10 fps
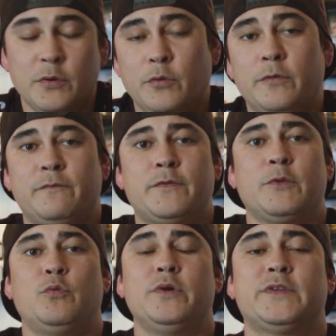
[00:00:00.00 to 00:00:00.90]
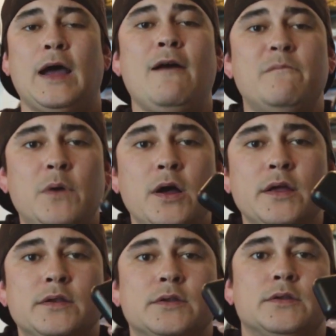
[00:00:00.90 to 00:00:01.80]
But from the ones I've
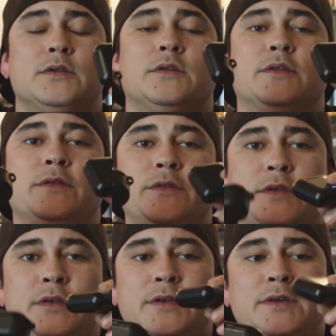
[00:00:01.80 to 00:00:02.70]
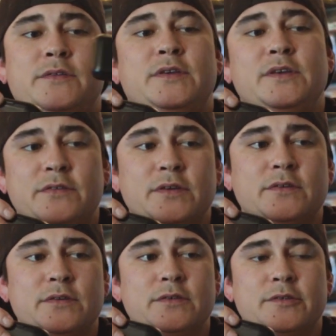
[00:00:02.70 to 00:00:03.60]
bought, the
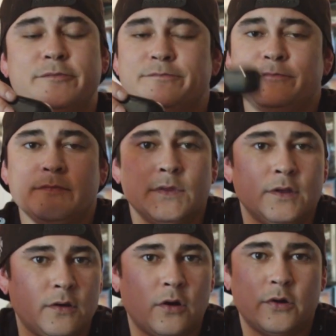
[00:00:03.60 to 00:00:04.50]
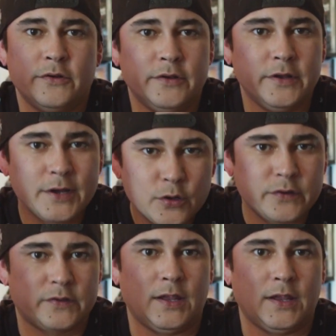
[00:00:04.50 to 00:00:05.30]
T6s aren't near as